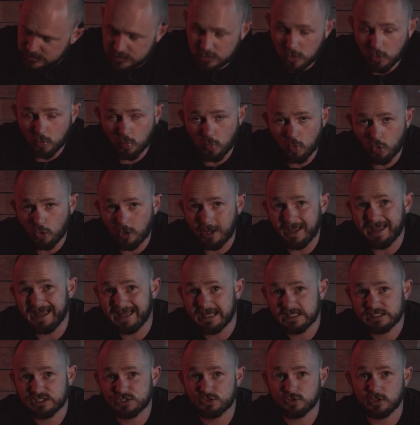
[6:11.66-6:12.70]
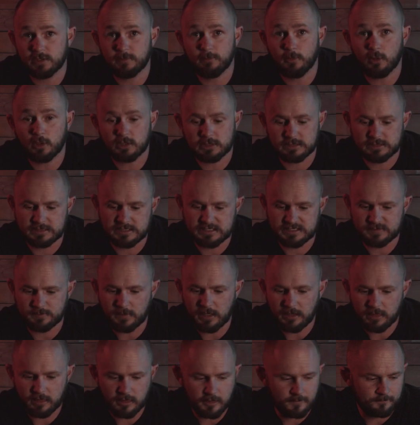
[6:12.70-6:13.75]
saltwater estuary box this
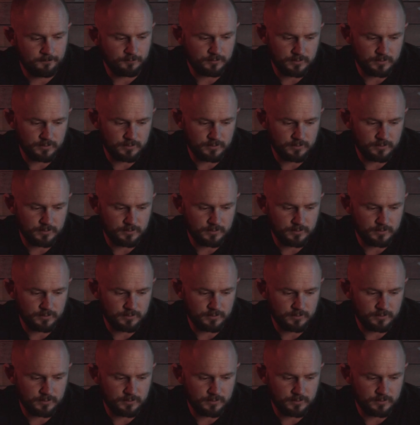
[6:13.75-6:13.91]
month.